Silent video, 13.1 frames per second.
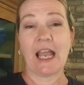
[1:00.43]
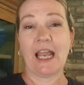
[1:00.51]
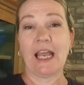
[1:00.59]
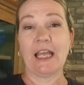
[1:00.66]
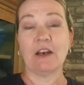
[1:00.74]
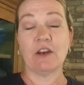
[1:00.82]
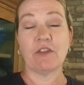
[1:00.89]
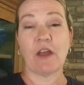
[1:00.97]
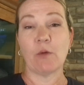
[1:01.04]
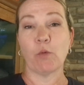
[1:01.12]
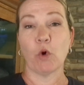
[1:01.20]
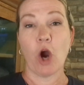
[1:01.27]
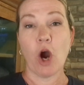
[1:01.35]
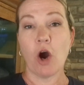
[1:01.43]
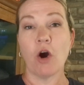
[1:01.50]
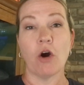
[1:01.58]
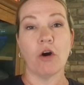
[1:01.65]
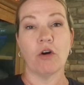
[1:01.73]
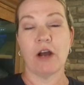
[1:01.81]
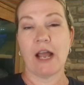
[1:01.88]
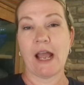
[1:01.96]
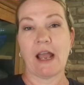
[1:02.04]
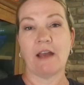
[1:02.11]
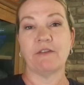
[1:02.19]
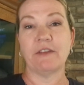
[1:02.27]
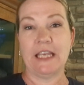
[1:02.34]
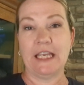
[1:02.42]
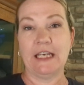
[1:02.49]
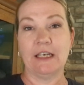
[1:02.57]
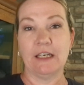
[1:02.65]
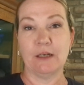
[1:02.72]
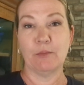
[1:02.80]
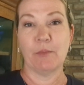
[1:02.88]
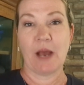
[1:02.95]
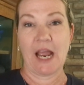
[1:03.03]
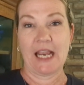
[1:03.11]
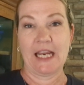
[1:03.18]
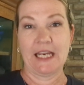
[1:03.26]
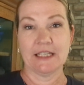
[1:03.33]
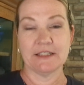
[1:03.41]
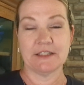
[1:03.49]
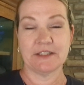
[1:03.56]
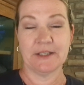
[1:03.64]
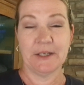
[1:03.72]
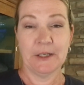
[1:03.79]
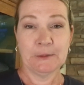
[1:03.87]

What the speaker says: and they were all half eaten by ants.